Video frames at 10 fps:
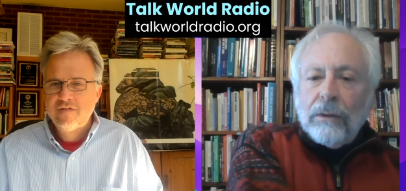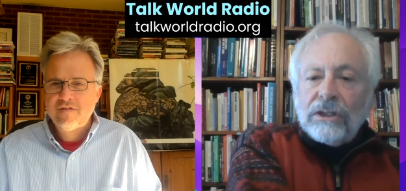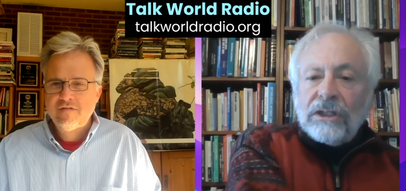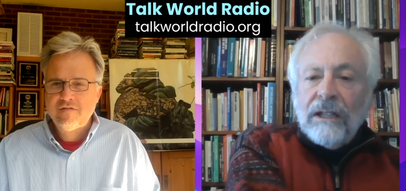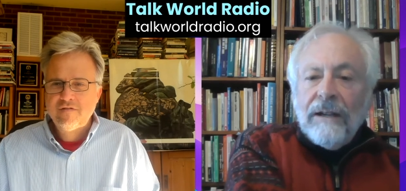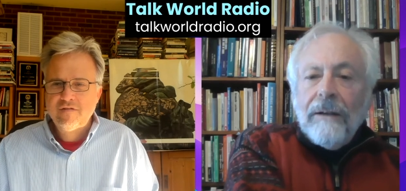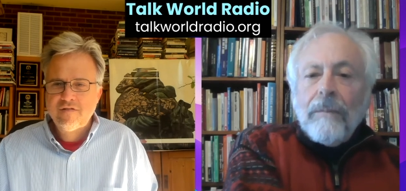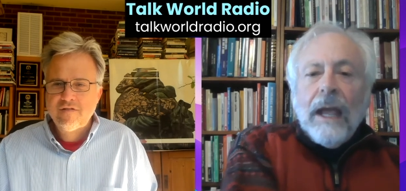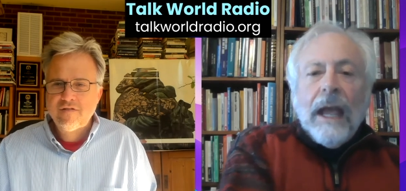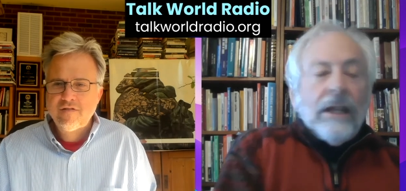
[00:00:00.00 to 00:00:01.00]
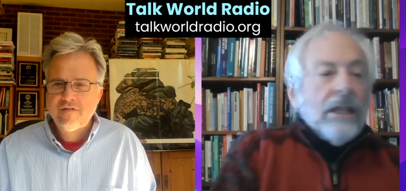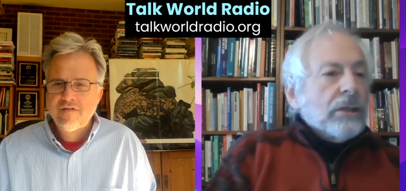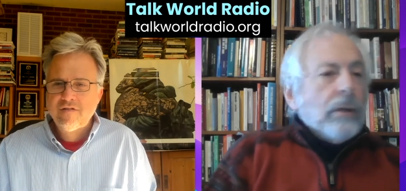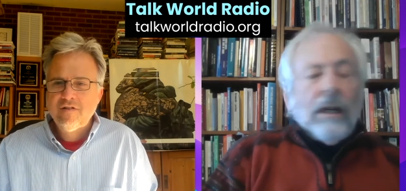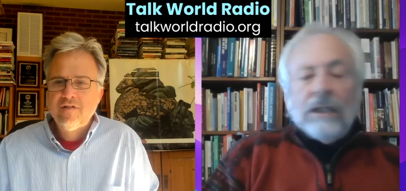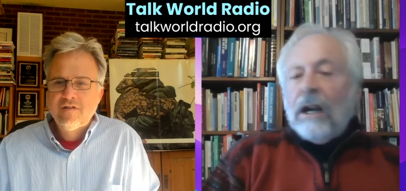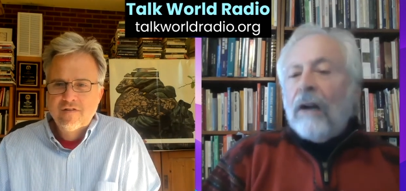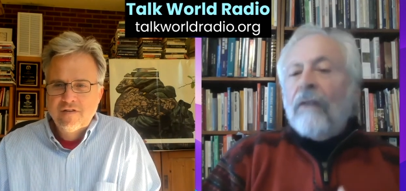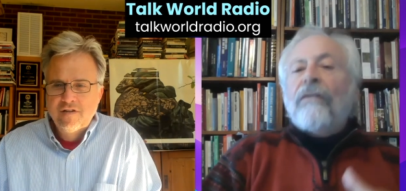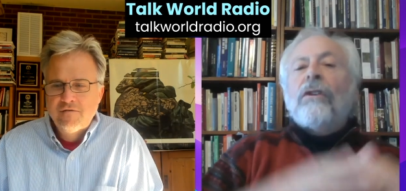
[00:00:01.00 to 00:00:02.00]
Speaker 1: in Nablus. And the
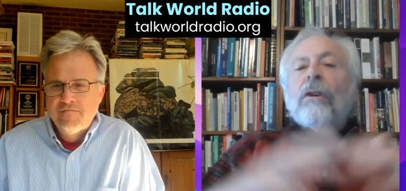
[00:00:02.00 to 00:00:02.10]
Israelis